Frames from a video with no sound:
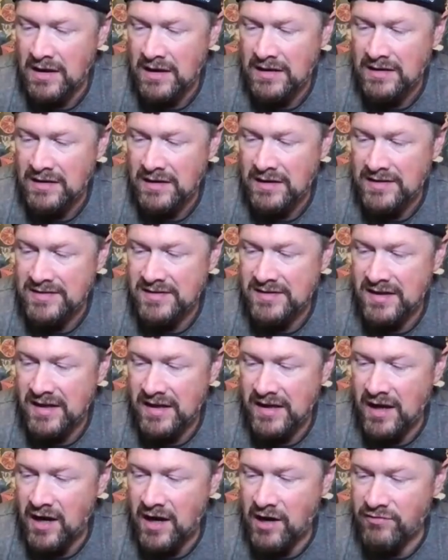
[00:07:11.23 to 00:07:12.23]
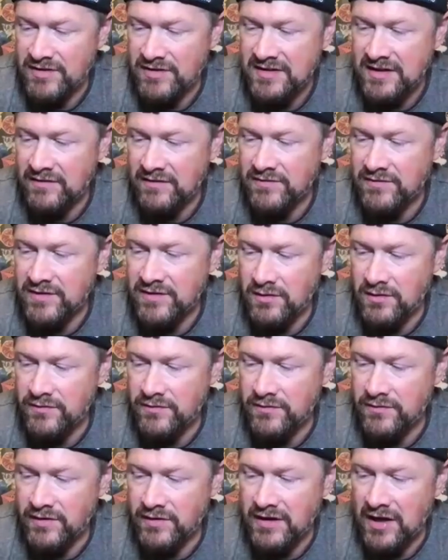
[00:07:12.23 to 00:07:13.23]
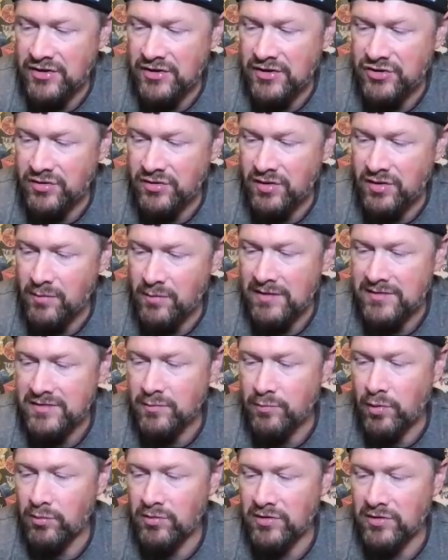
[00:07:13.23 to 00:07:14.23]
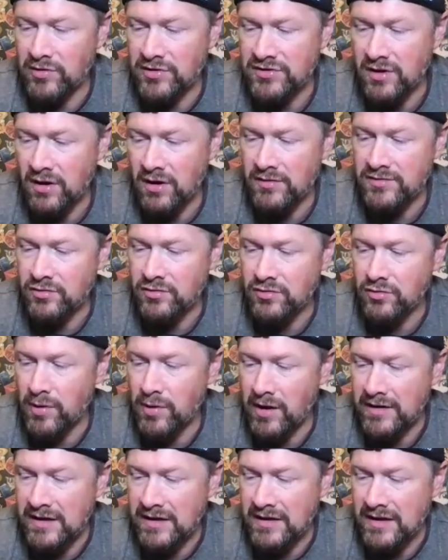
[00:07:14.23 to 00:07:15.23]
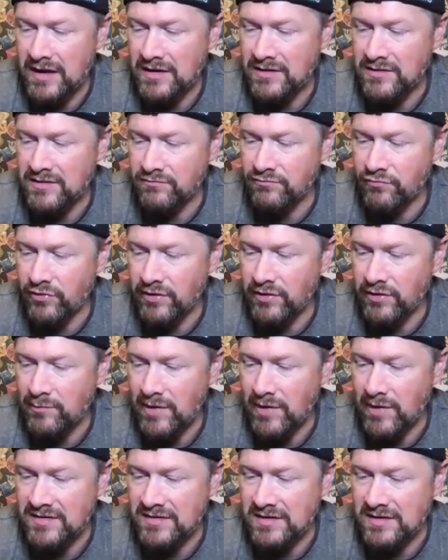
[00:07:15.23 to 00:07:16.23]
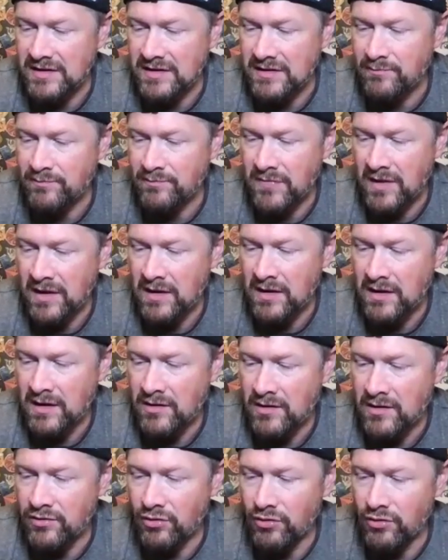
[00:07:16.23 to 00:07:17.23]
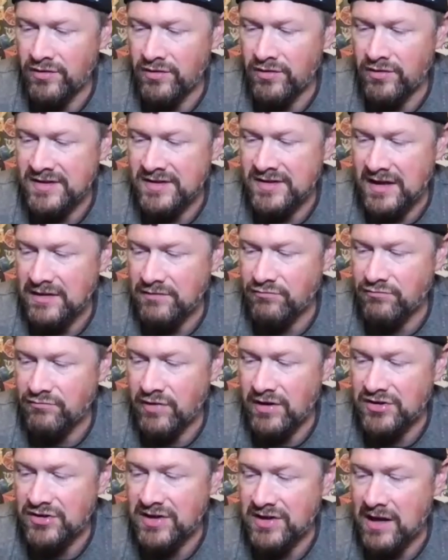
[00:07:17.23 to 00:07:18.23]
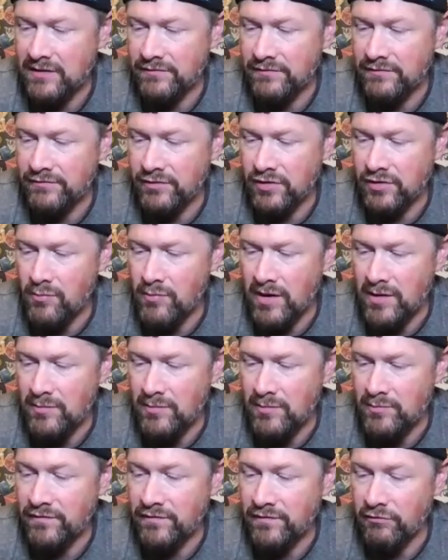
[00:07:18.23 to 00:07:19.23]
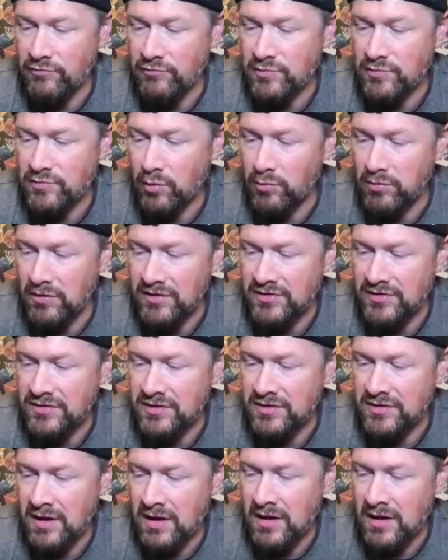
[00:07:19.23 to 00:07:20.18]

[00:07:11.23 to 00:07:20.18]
Yesterday, I received a notification about a published article by Canadian Running magazine. The author said he reached out for a comment before it was published.